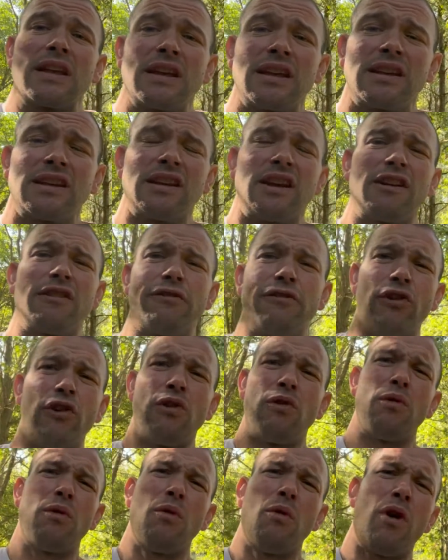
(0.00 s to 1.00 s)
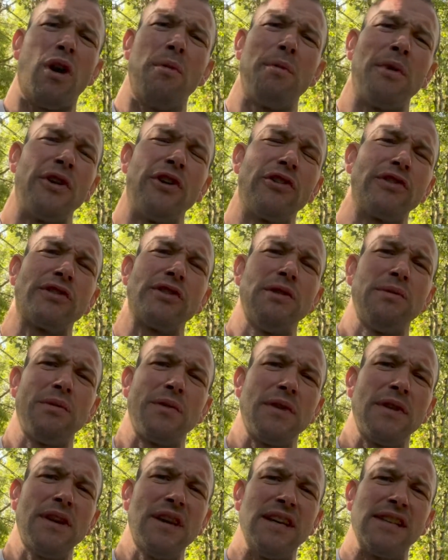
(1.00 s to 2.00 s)
I thought, well, why am I not doing
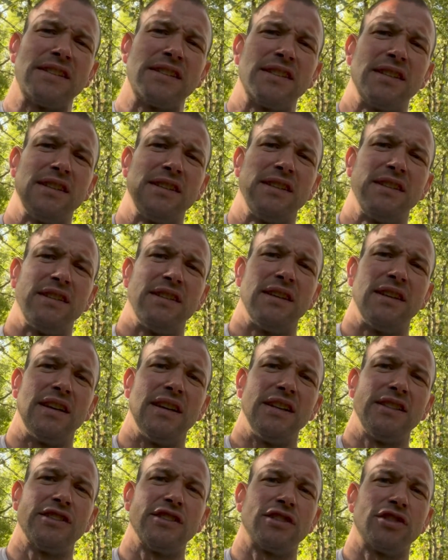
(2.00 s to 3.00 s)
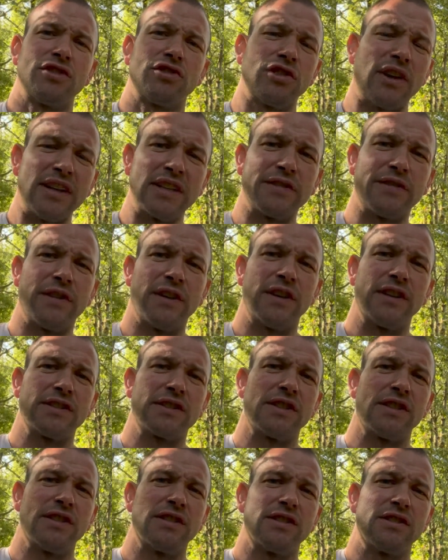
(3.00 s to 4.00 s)
with this? It just
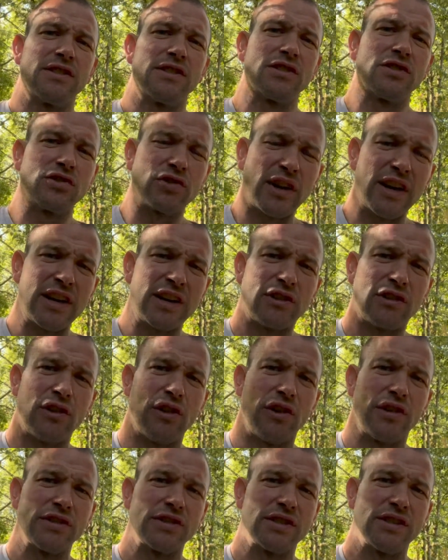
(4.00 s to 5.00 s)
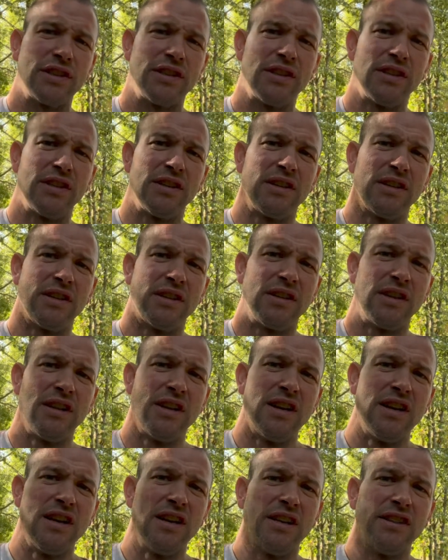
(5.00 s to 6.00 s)
transfers straight across.
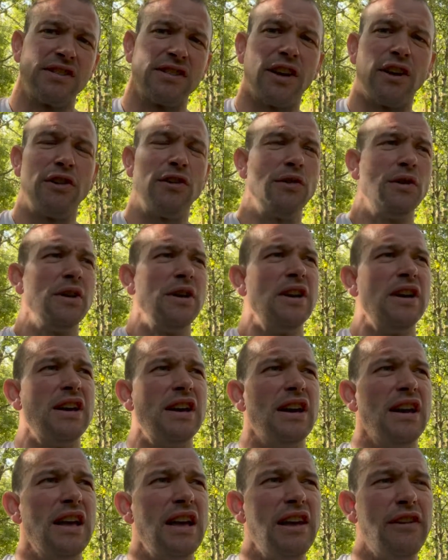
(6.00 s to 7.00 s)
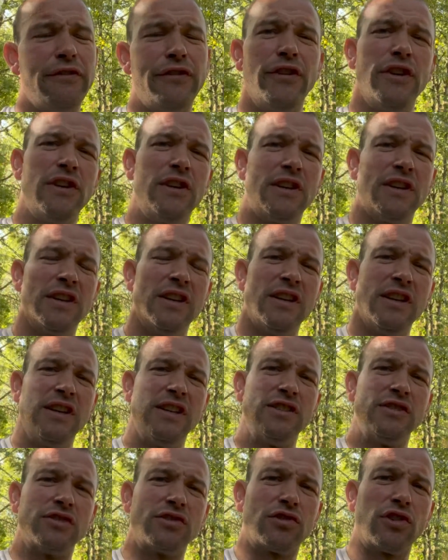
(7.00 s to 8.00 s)
So if you're
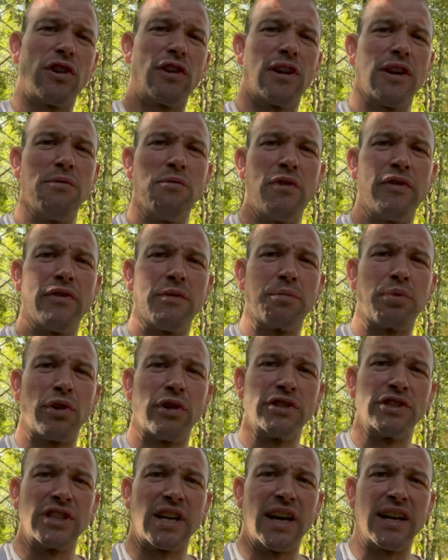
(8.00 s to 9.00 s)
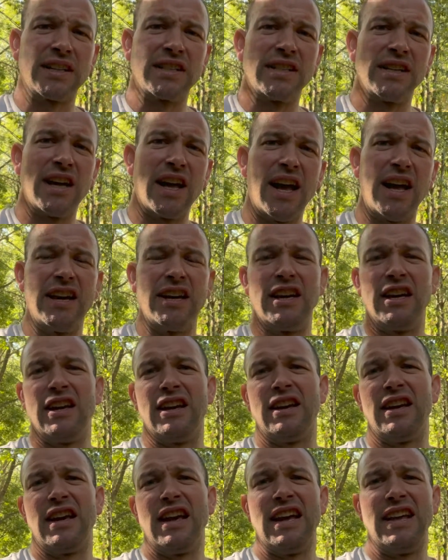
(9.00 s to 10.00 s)
struggling with a project and
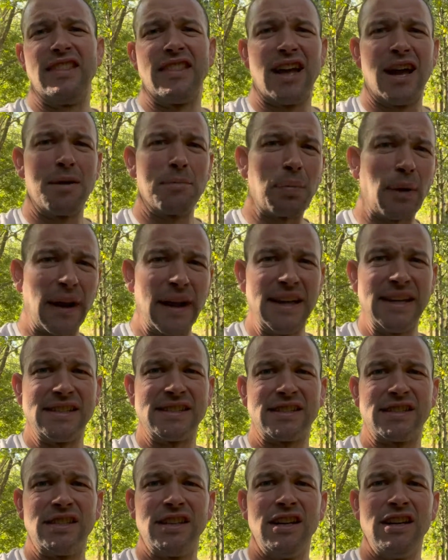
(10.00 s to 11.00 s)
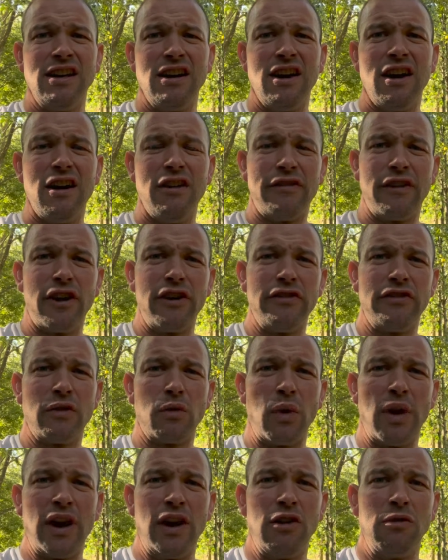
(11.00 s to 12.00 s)
you're in that place of
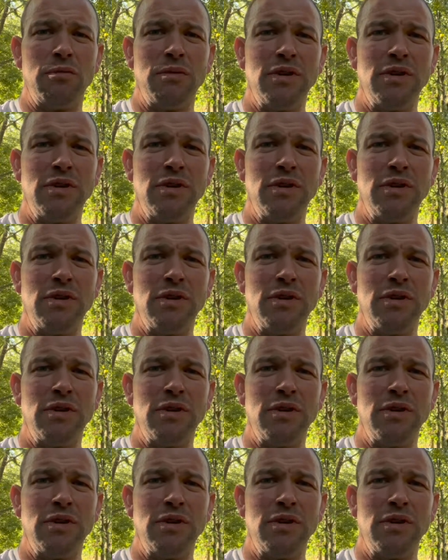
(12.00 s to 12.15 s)
overwhelm,